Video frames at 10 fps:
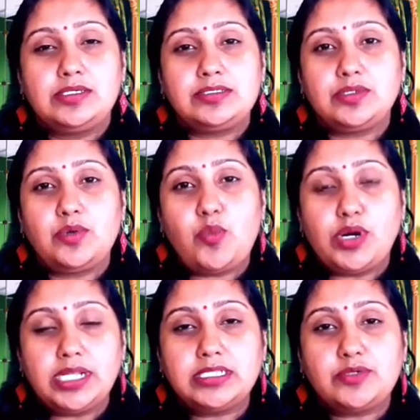So
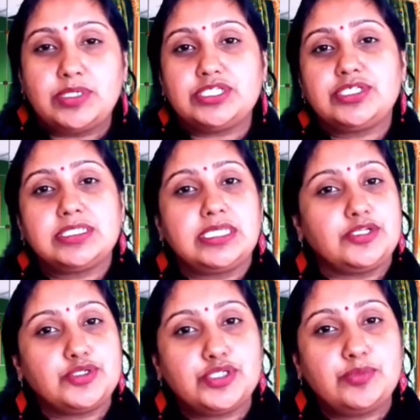what are the questions
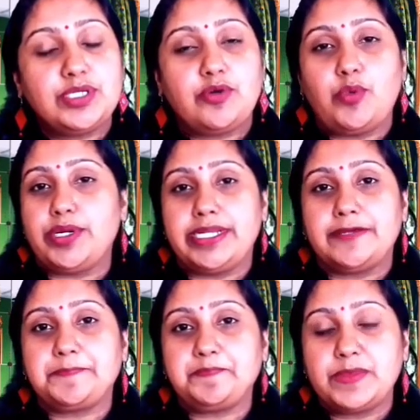that you should be
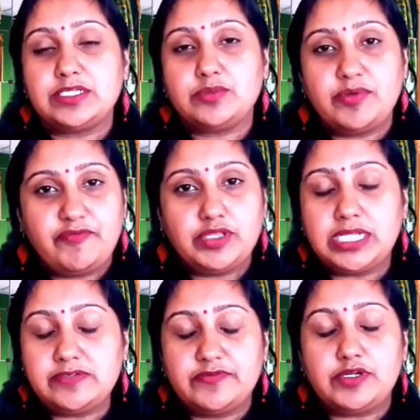avoiding? So before
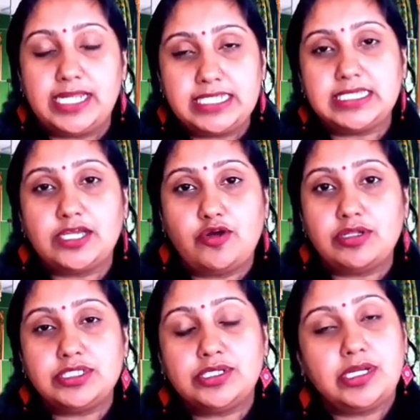that, if you like
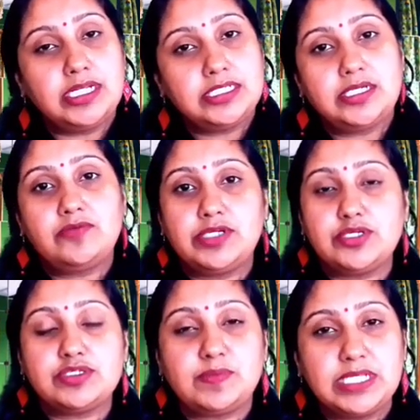psychology related
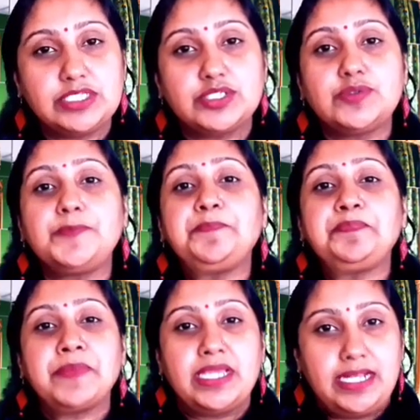videos, please do
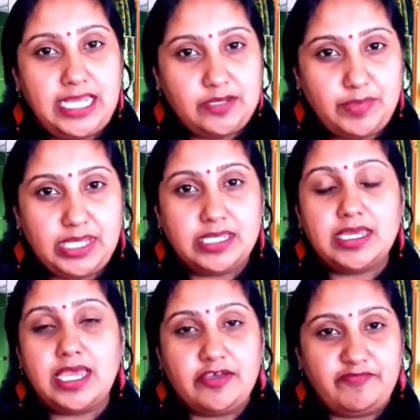like
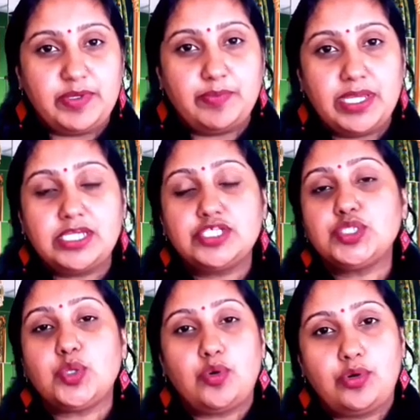my FB
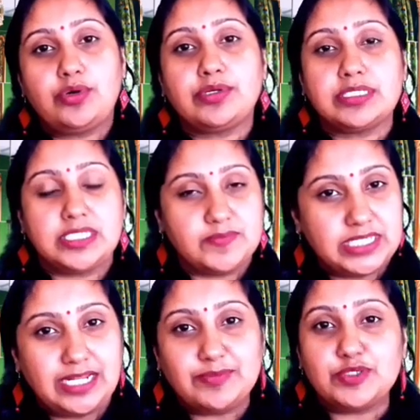page or
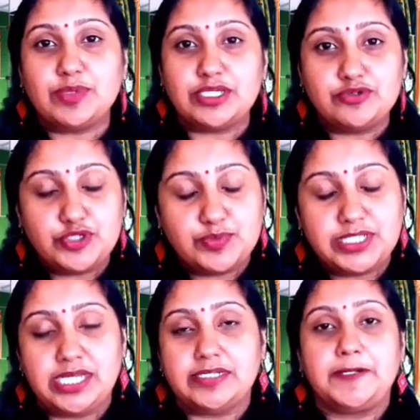subscribe to my YouTube
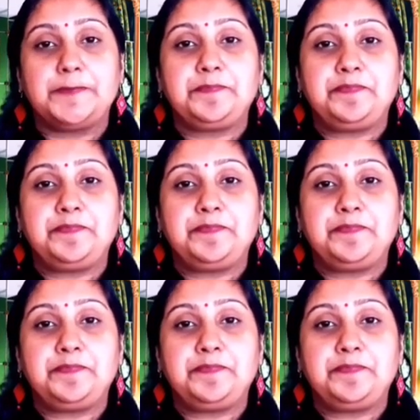channel.